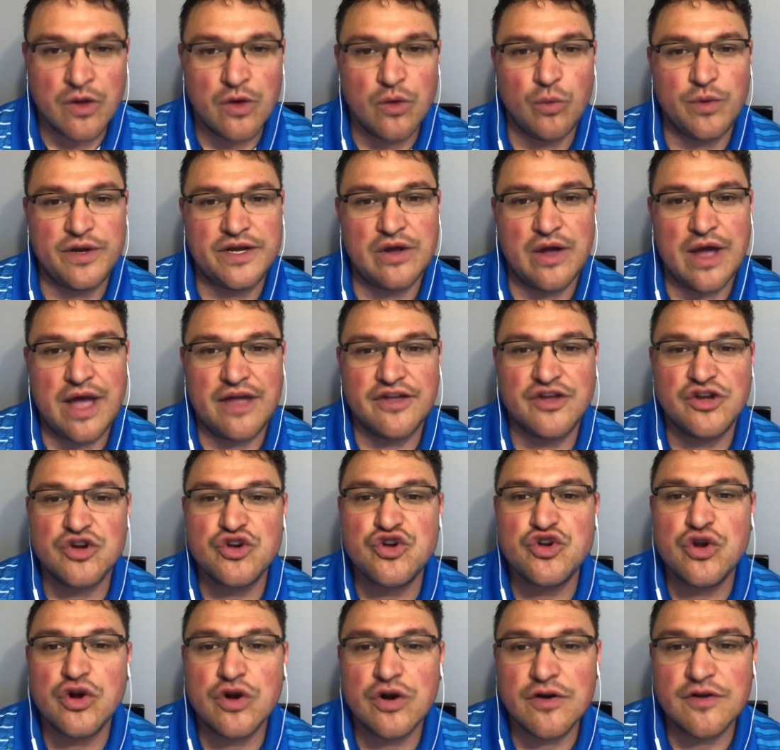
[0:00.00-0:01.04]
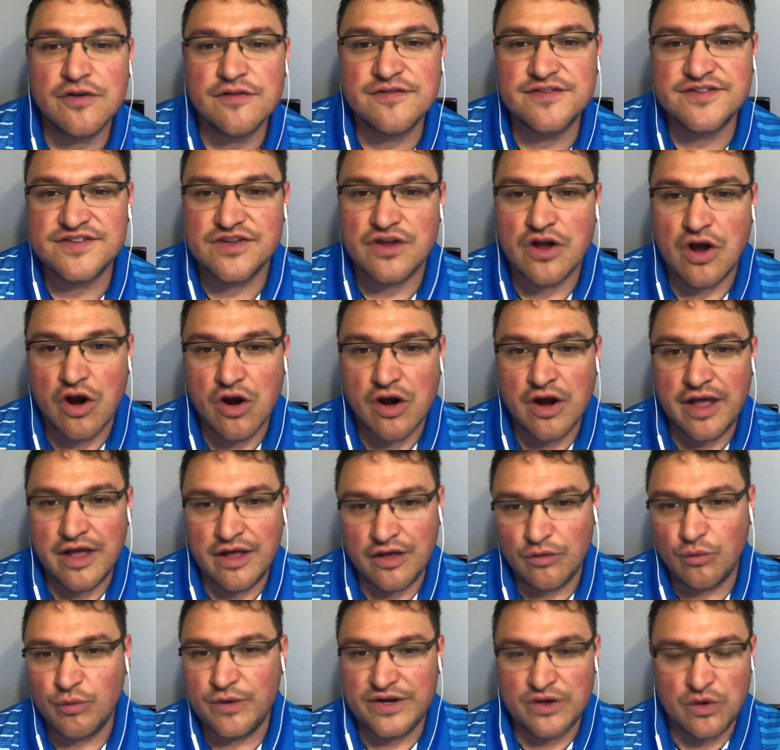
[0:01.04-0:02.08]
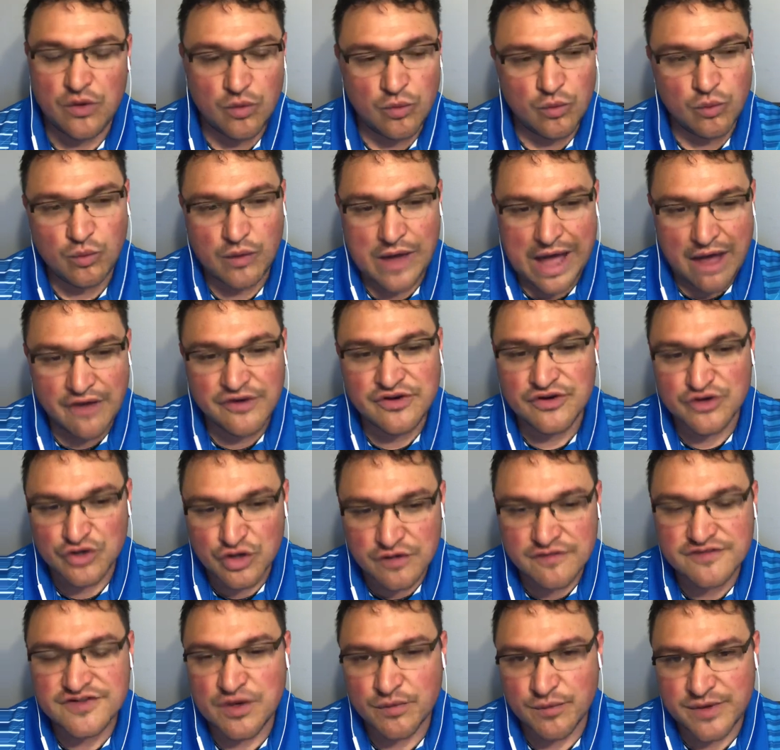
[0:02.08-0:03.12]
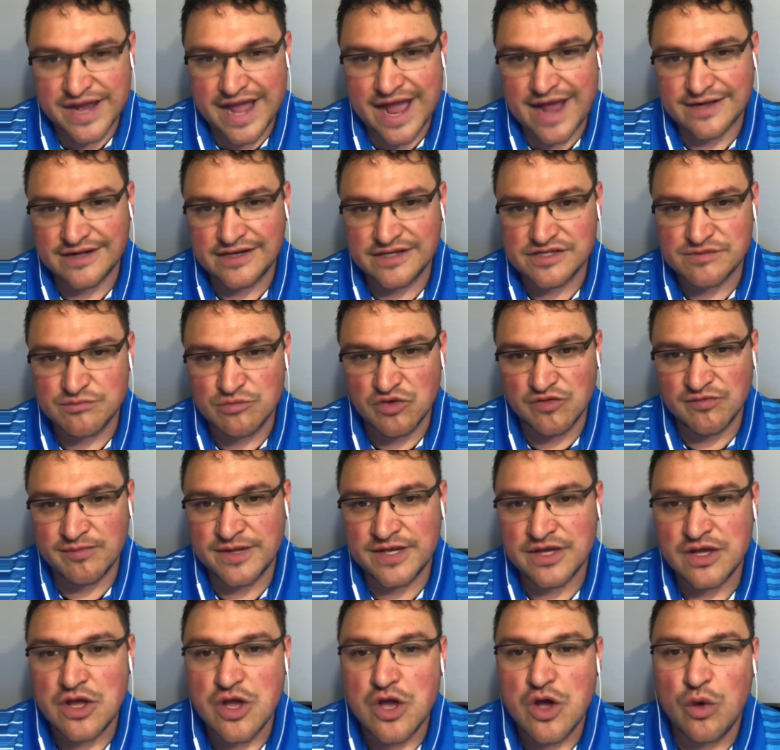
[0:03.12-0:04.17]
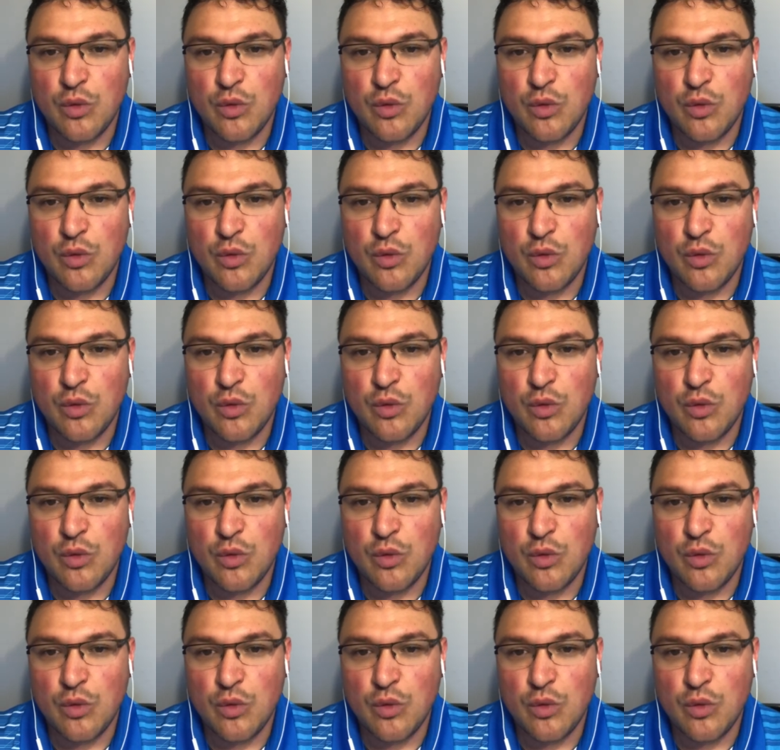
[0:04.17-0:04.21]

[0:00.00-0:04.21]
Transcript: We know how your nerves are. We know how your nerves are reacting to movement.